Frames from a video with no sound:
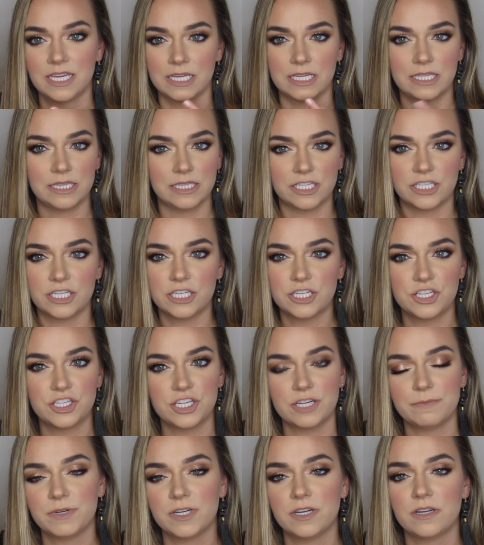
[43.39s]
glitter
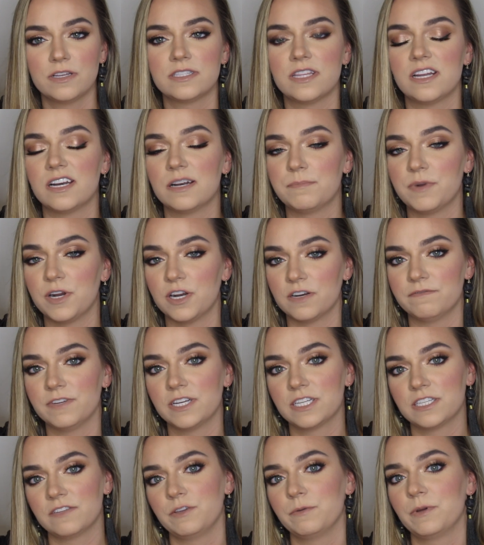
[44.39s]
shimmers that are
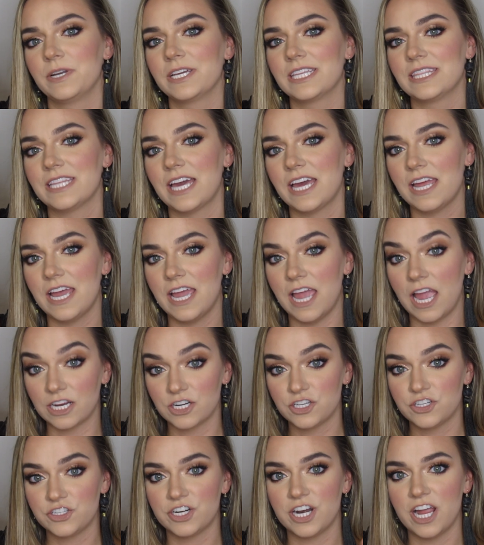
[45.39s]
perfect if you want to get that
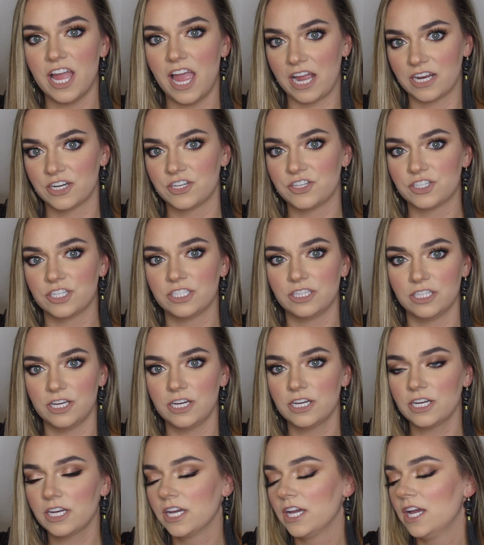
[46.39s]
extra
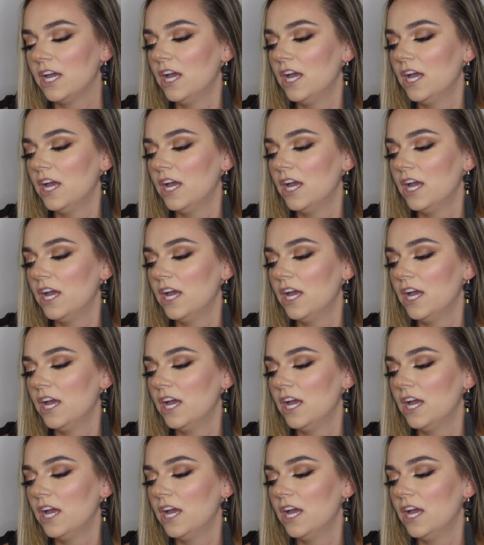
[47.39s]
look.